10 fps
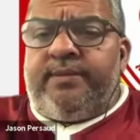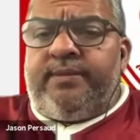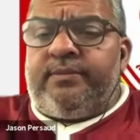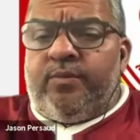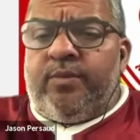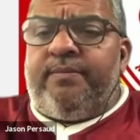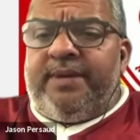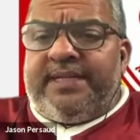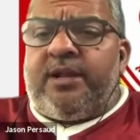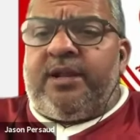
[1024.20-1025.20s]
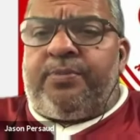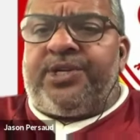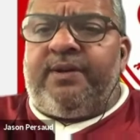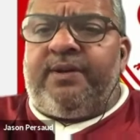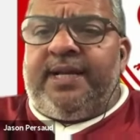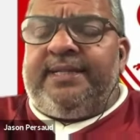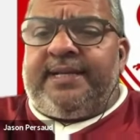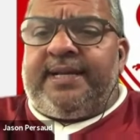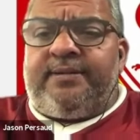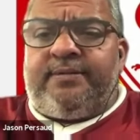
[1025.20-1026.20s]
And we missed an opportunity
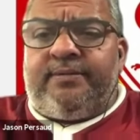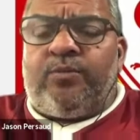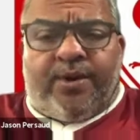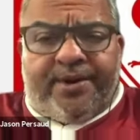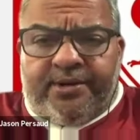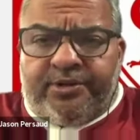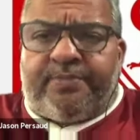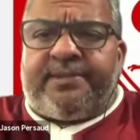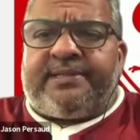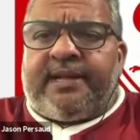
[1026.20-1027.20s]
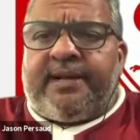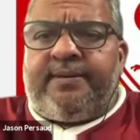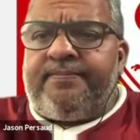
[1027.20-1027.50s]
today. 100%.